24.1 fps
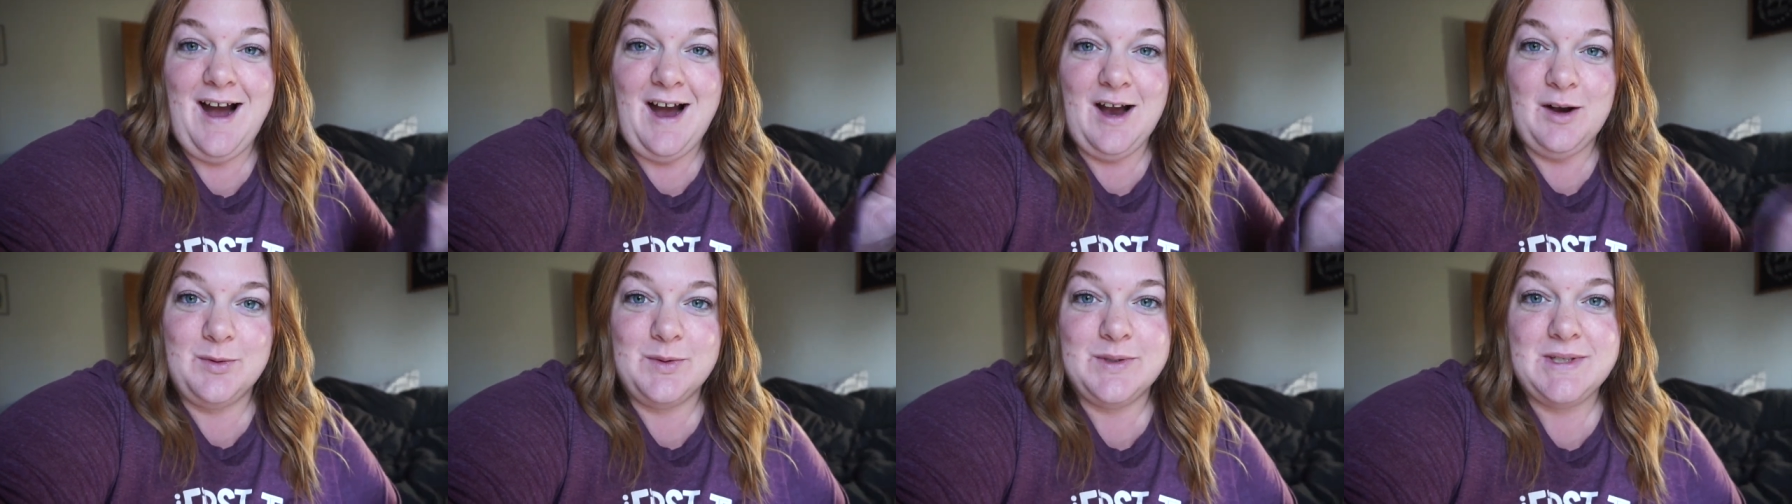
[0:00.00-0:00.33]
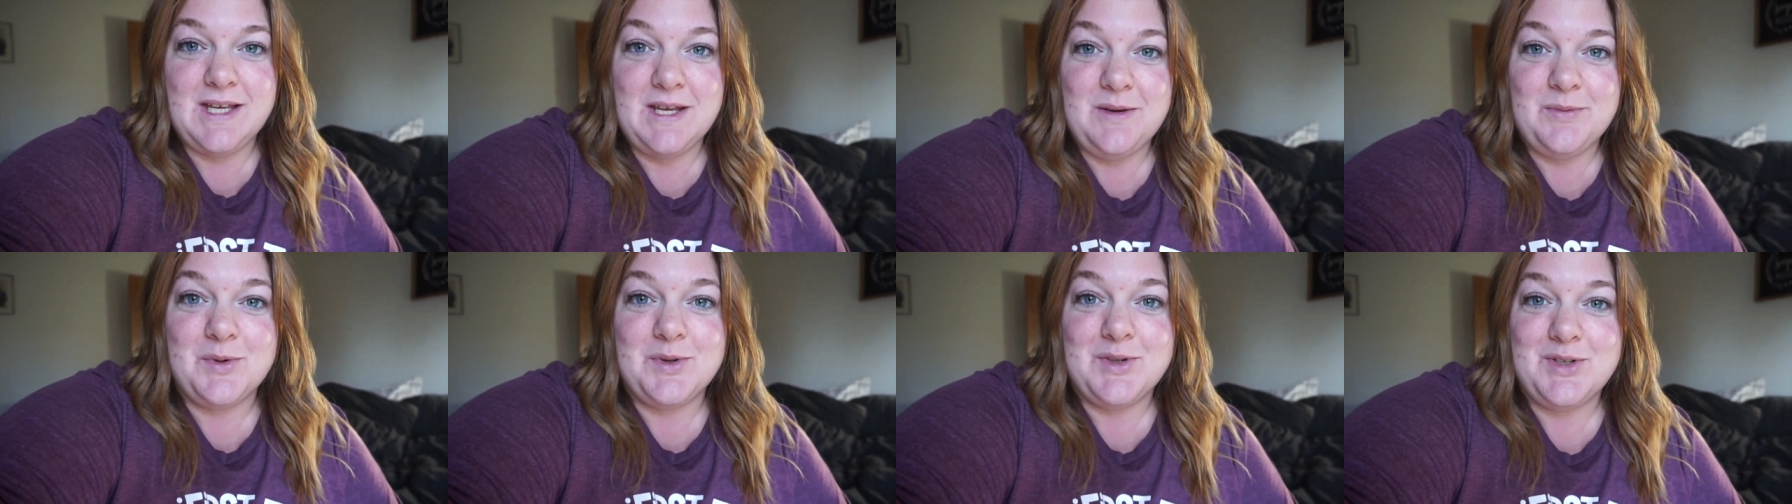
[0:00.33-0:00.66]
I was
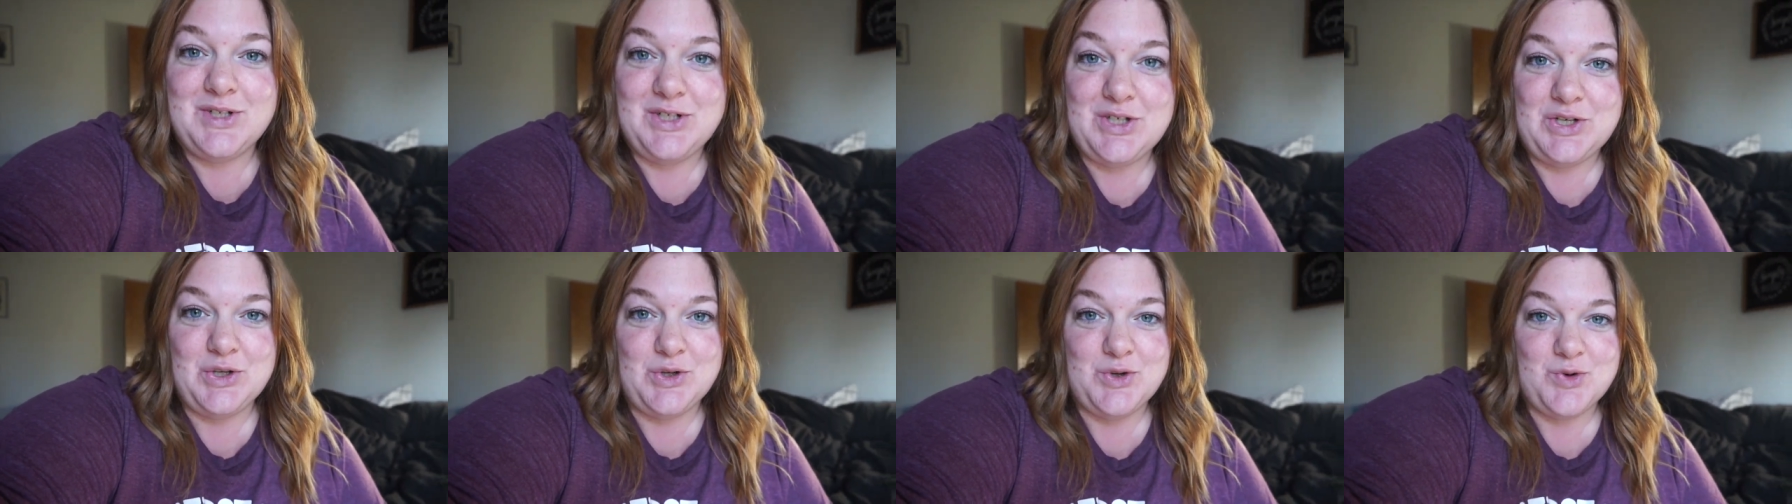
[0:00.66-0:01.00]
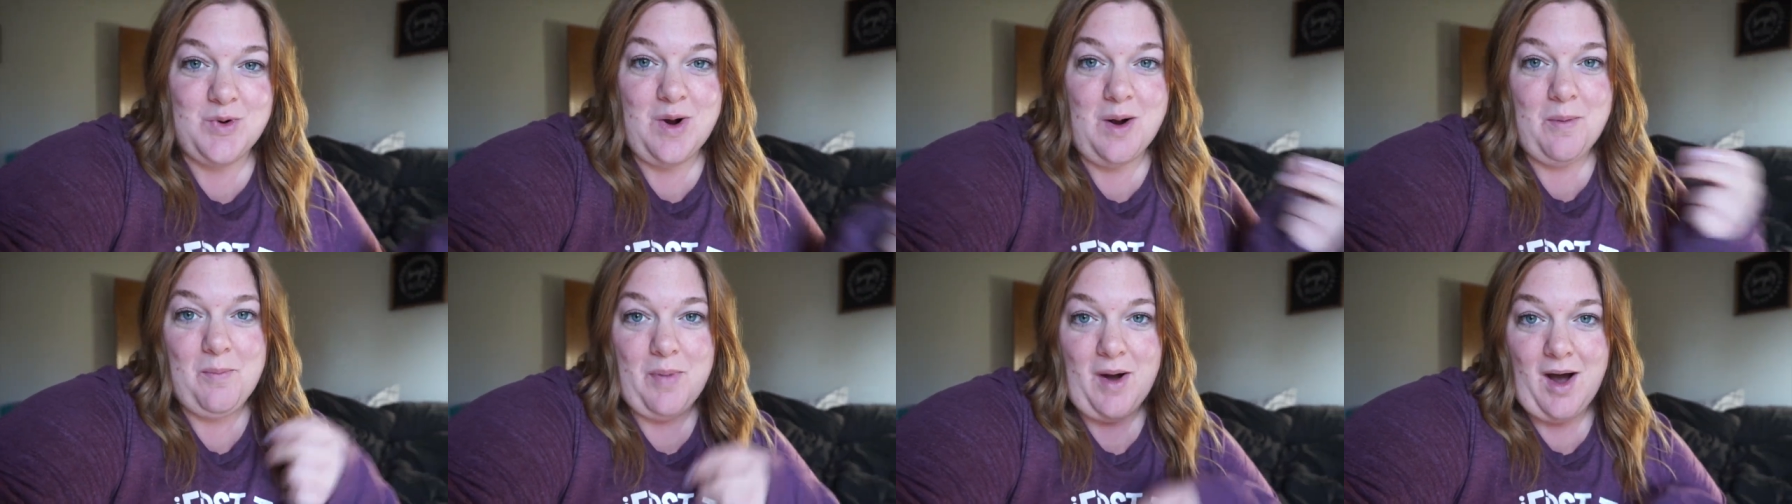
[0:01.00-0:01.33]
able
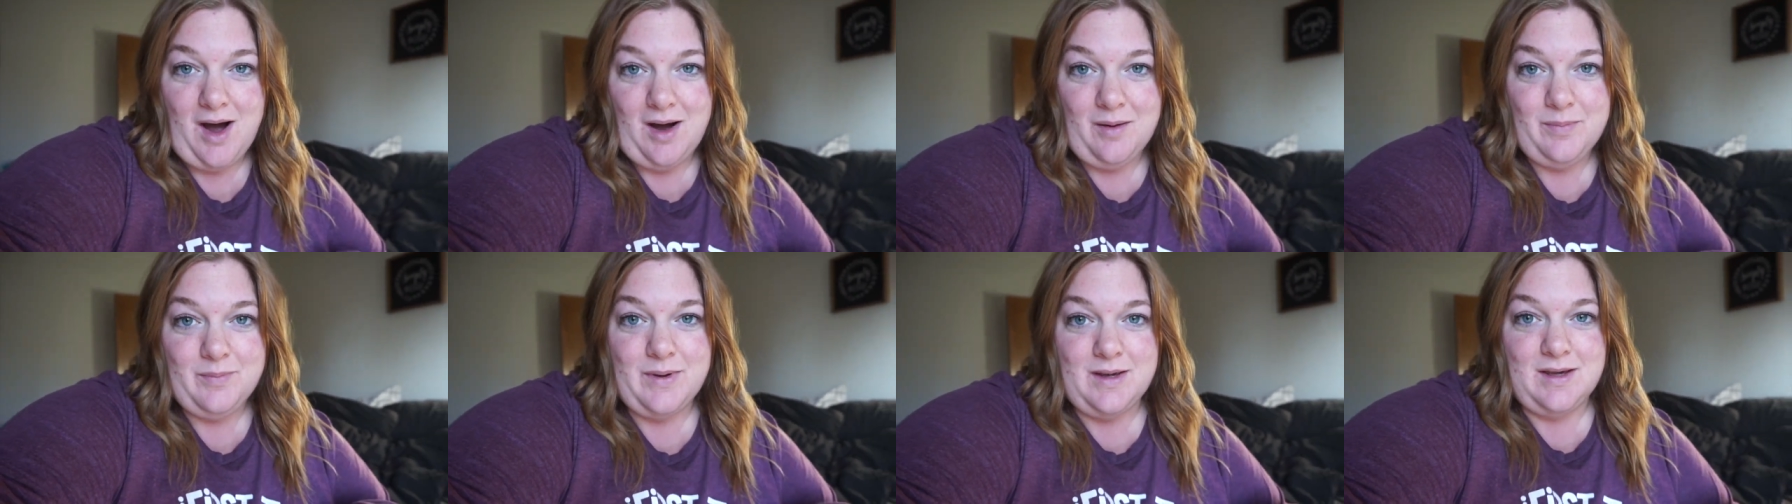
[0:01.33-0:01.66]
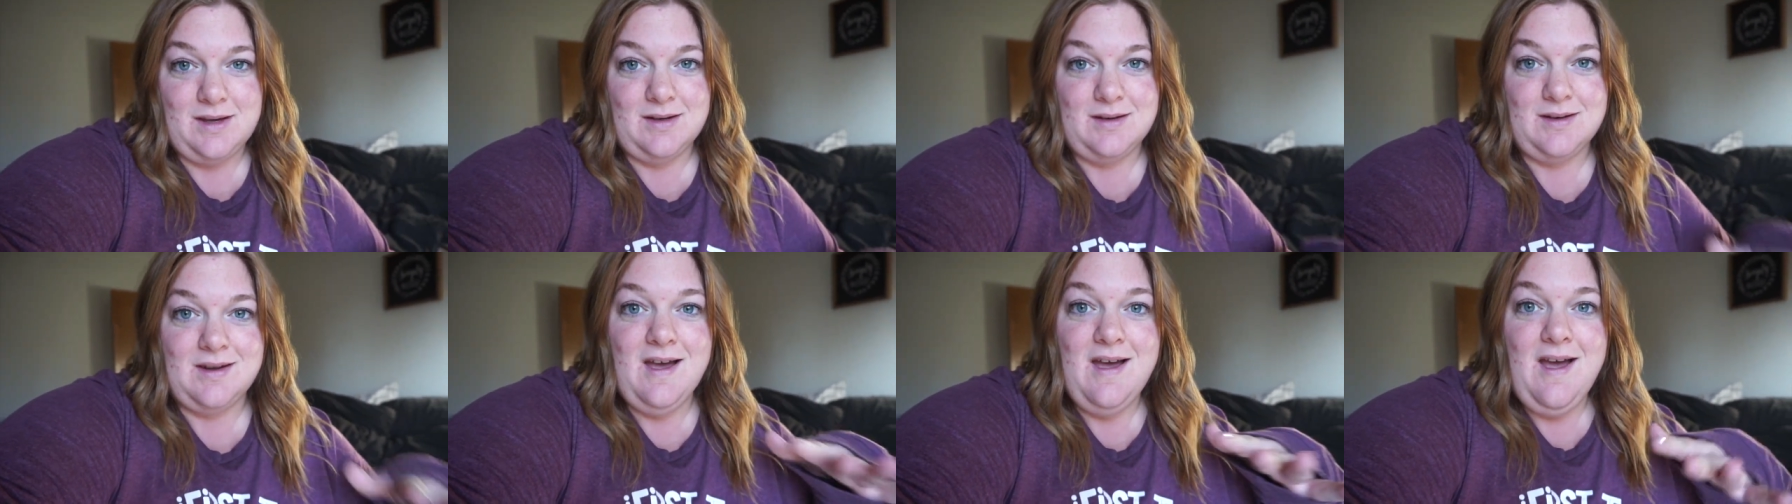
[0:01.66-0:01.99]
to pop
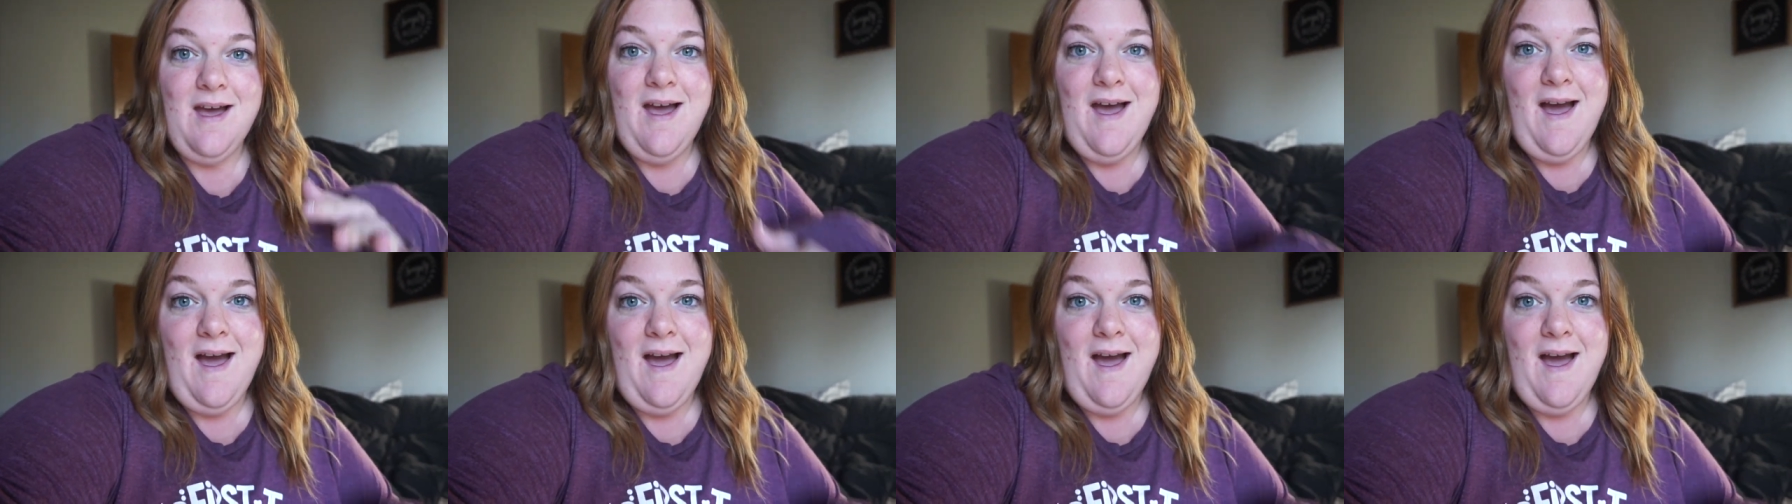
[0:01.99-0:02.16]
in